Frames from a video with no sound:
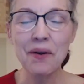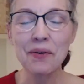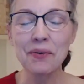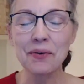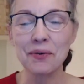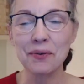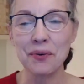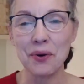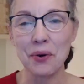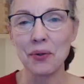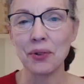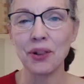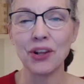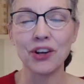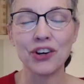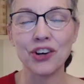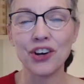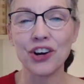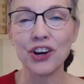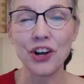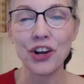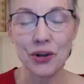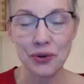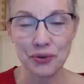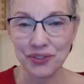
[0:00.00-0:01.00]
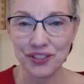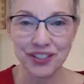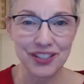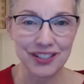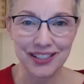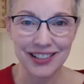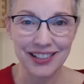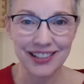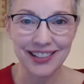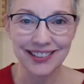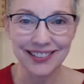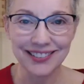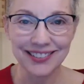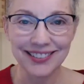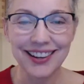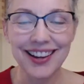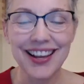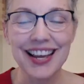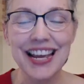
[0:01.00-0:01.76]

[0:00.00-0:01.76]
roller coaster.